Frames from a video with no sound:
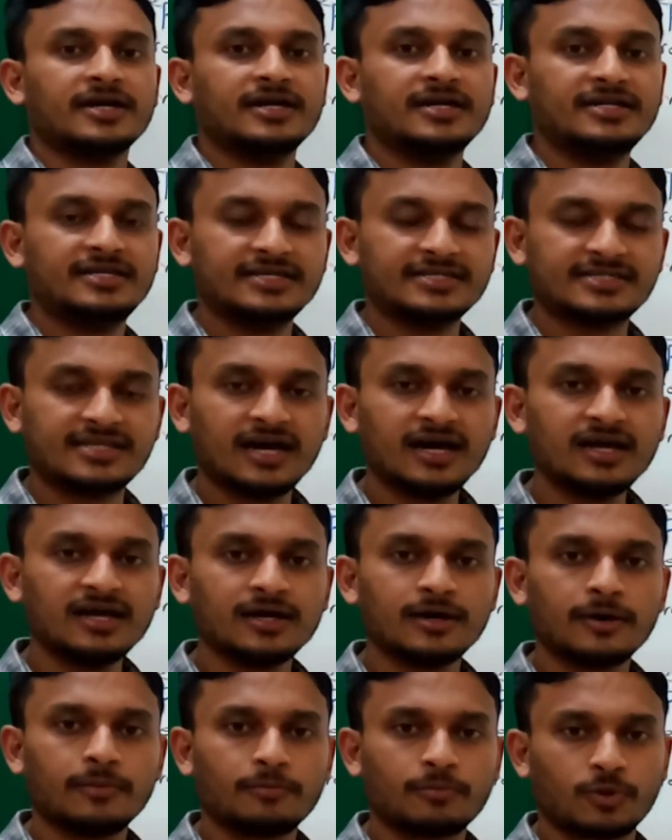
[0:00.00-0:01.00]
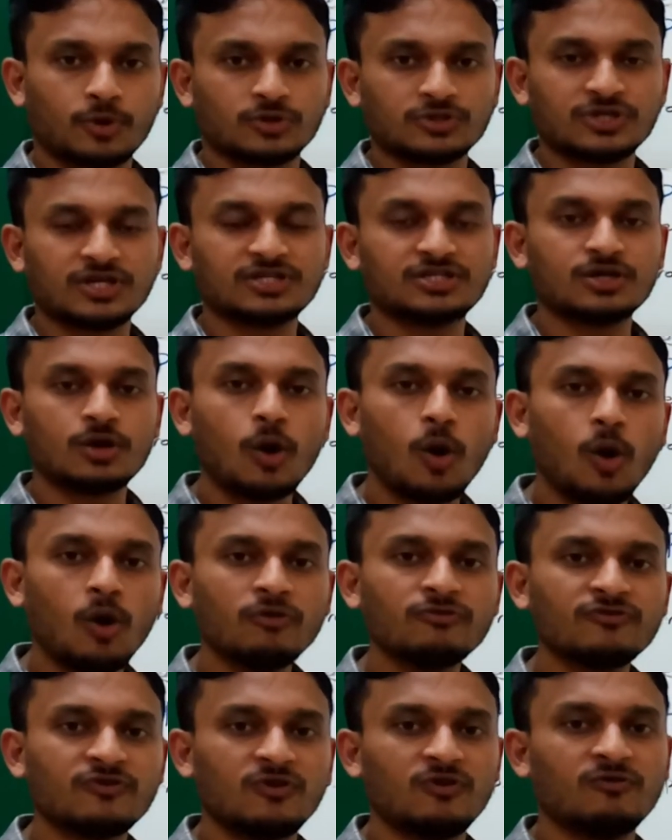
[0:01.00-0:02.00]
It is the process
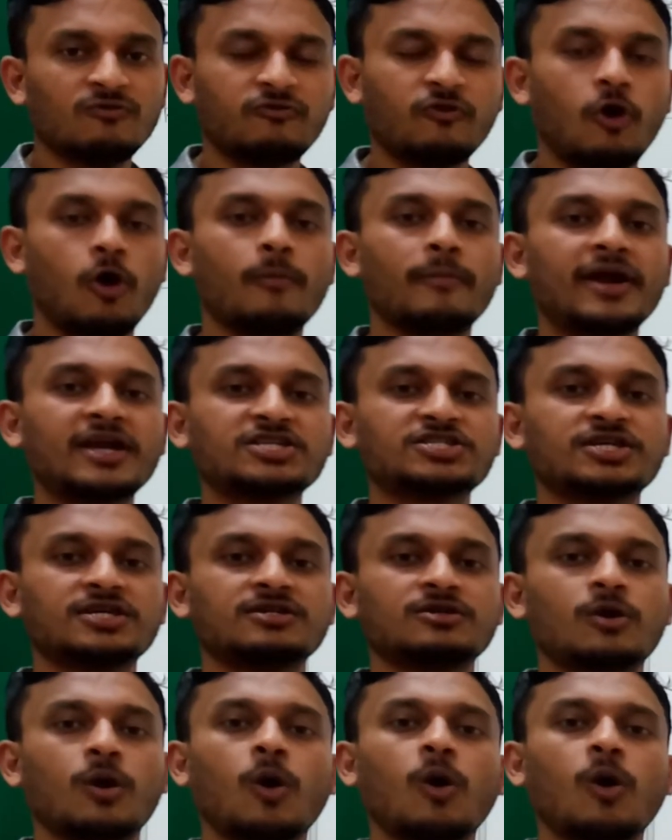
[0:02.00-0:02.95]
of formation